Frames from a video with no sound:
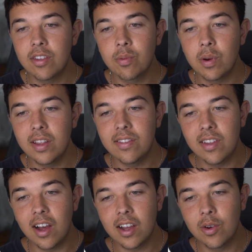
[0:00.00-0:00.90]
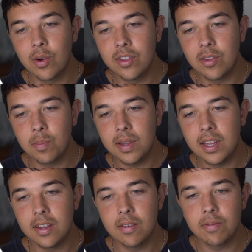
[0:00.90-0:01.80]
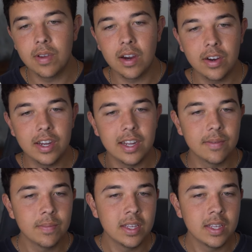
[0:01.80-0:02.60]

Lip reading: This one is not going to be very,